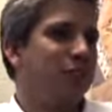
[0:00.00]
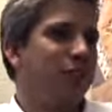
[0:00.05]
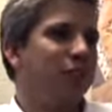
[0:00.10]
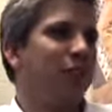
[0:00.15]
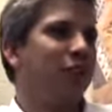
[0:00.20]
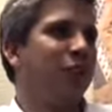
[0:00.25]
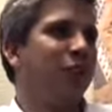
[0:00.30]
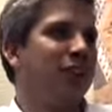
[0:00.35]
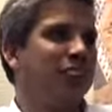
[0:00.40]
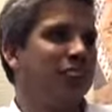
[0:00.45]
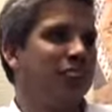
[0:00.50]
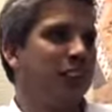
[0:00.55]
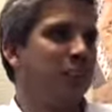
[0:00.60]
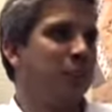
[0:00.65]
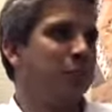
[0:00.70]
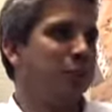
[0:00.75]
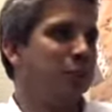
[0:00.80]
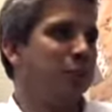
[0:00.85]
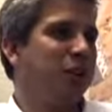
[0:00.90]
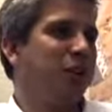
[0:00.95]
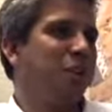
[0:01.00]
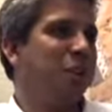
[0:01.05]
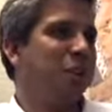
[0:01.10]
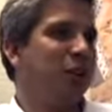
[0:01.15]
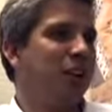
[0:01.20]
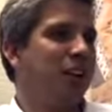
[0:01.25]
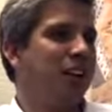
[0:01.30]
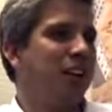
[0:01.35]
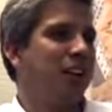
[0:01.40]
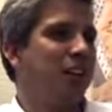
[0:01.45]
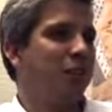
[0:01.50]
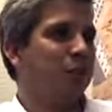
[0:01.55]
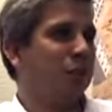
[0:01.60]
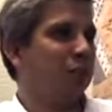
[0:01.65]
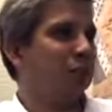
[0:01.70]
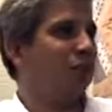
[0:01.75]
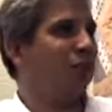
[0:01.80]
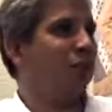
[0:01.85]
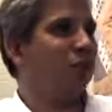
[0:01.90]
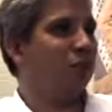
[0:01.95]
I already said, between 1 million and 1.5
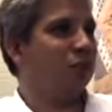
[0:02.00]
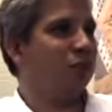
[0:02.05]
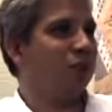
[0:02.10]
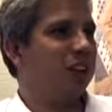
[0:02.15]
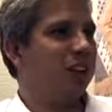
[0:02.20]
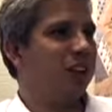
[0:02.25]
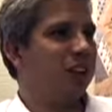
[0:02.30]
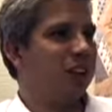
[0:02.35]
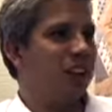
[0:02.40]
million.